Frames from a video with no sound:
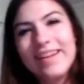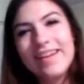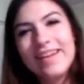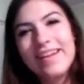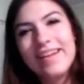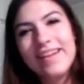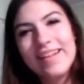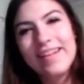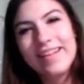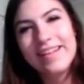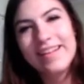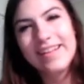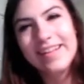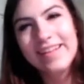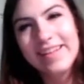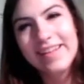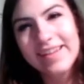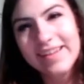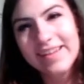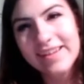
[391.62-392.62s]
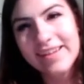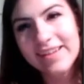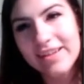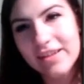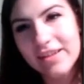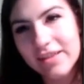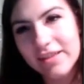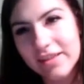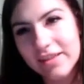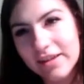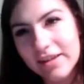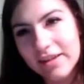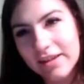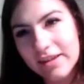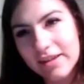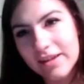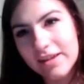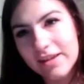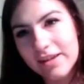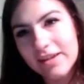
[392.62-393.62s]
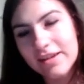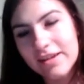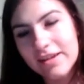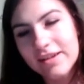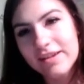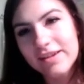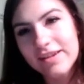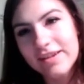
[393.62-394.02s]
(not speaking)